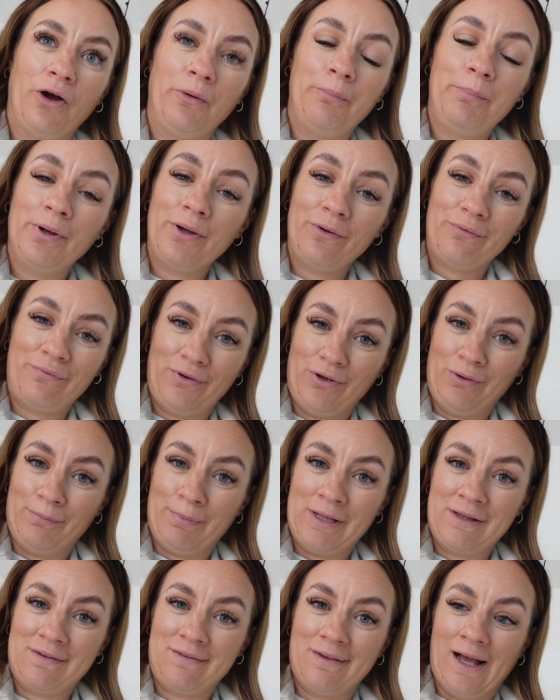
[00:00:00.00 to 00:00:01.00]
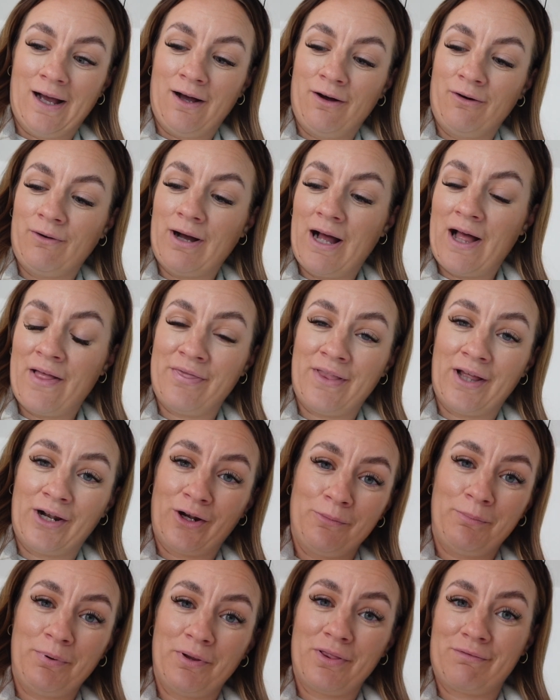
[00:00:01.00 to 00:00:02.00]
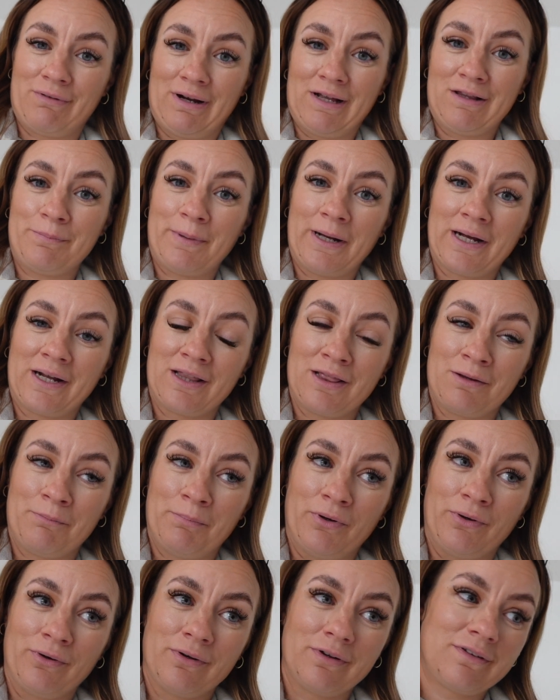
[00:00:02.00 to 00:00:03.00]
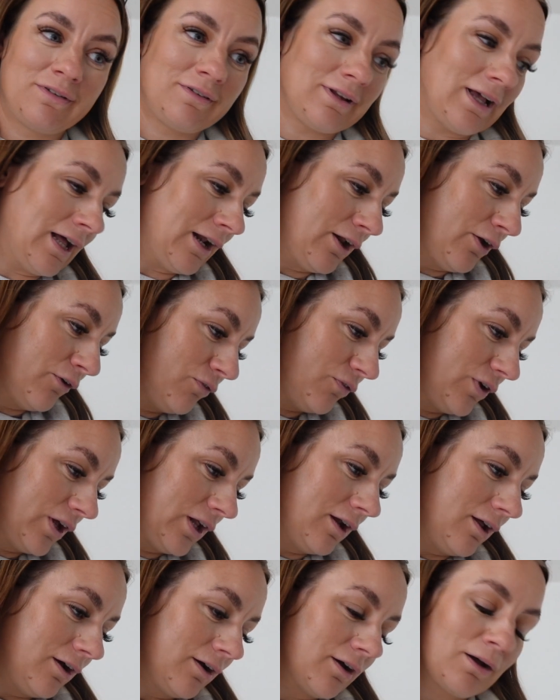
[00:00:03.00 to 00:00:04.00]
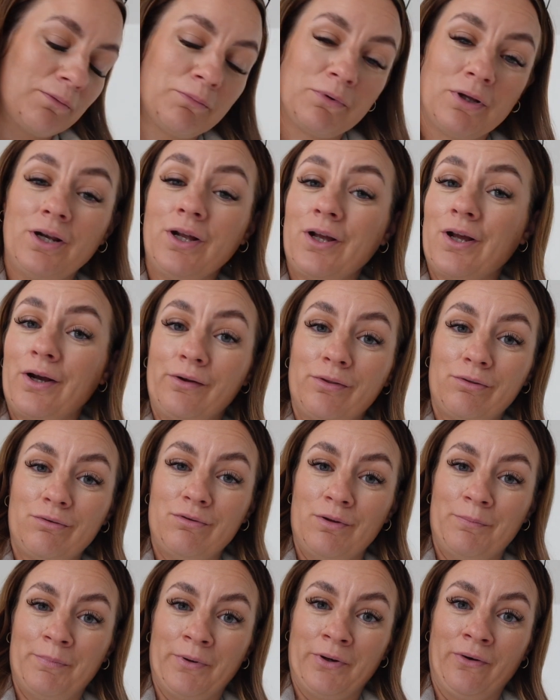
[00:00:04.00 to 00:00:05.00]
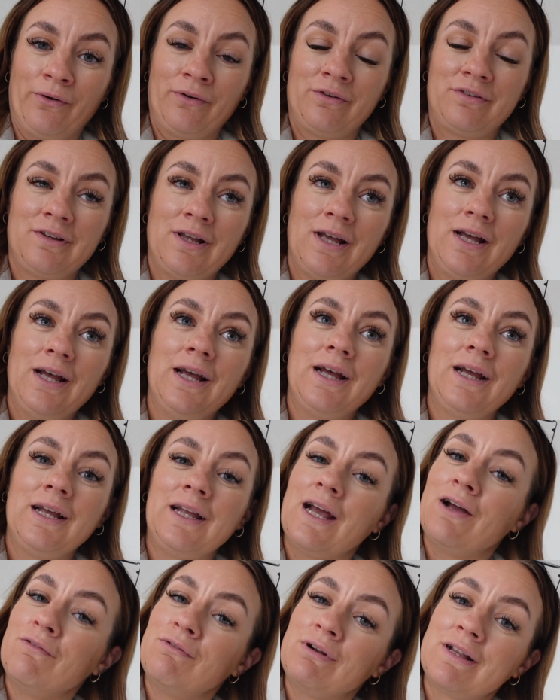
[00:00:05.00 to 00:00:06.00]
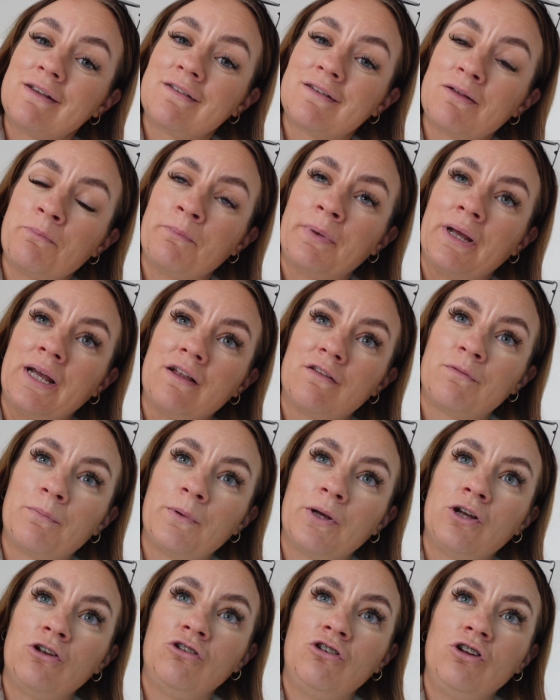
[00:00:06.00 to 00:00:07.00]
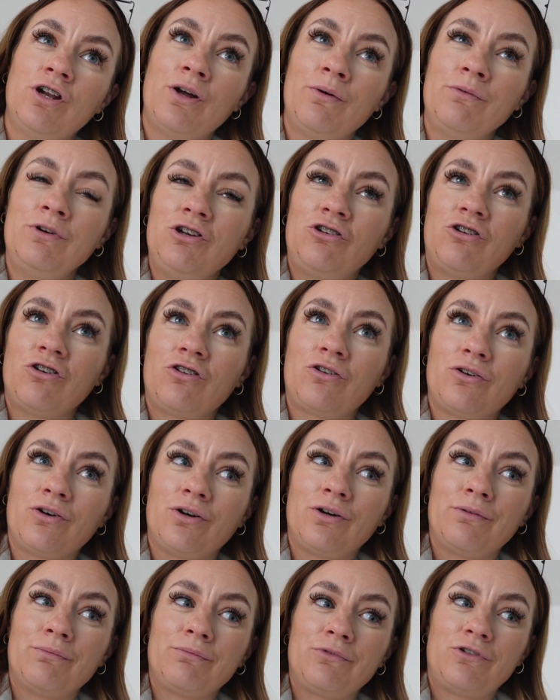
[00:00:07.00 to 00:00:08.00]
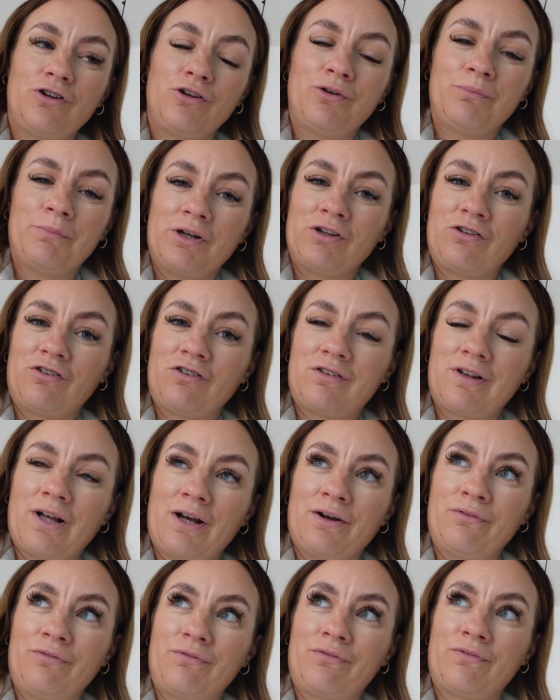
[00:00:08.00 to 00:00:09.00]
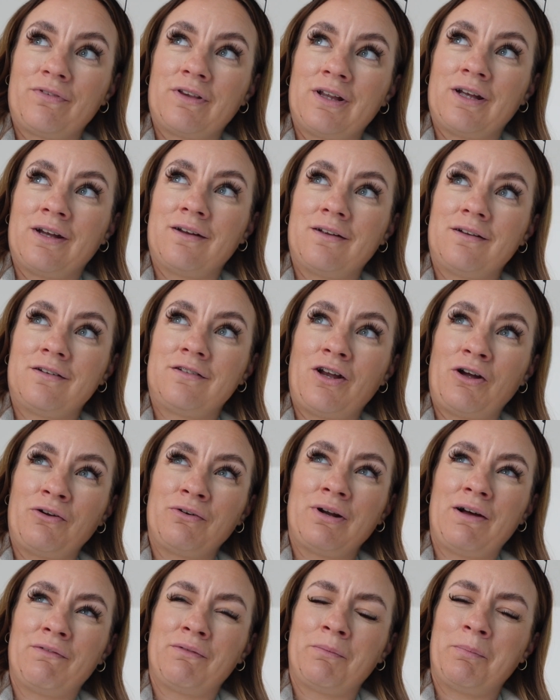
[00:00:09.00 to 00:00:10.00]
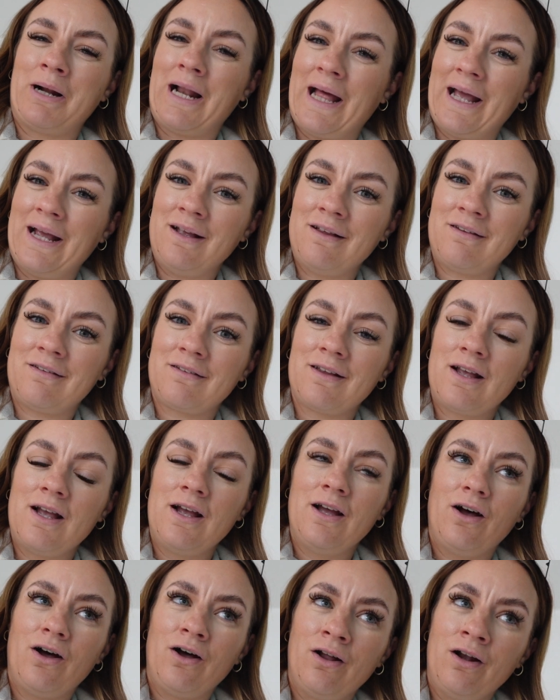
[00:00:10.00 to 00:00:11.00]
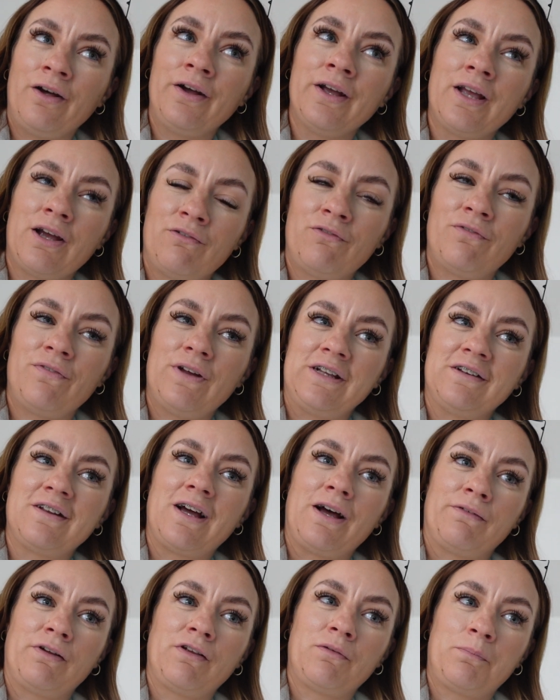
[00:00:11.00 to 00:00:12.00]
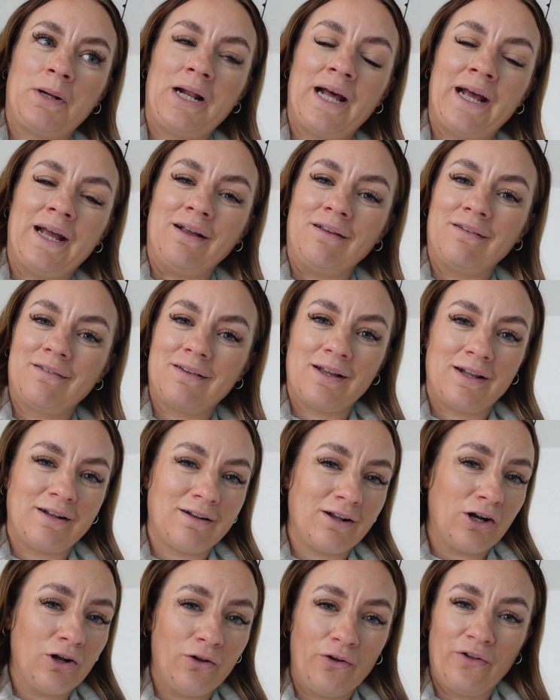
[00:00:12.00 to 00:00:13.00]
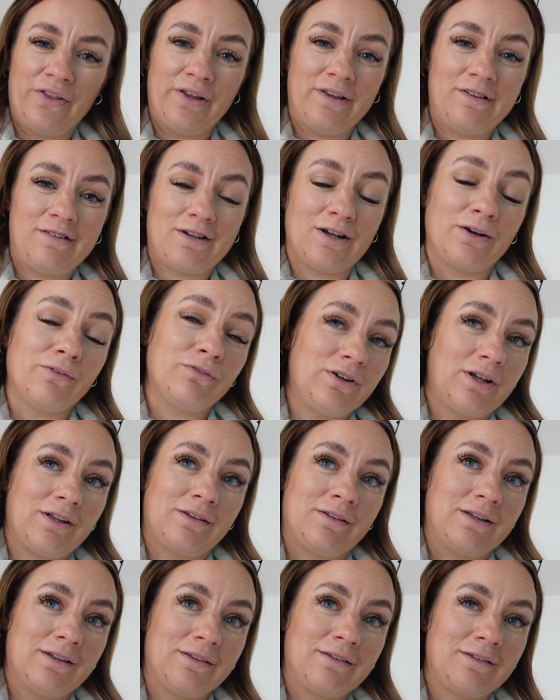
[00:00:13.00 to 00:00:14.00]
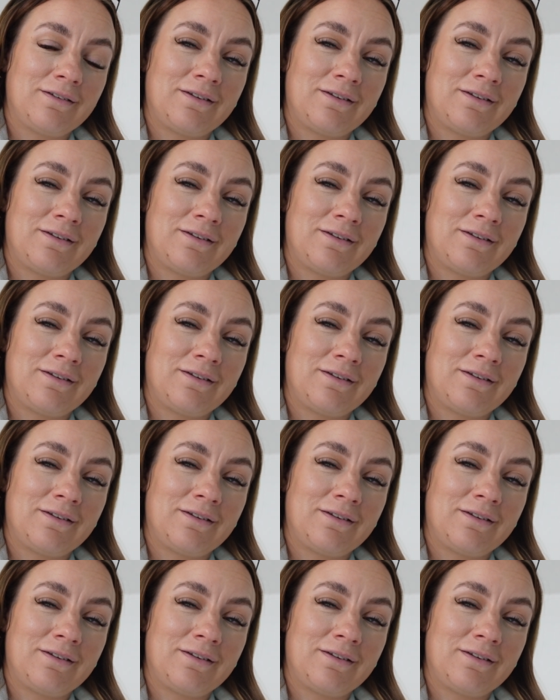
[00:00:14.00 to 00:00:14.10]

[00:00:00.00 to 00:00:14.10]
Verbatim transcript: I put a few bits out and then I put the rest back in the box. And I feel like I'm going to go through the box, get rid of some bits because you know when you just got too much stuff that don't have a place. I like everything to have its place and a lot of this stuff doesn't.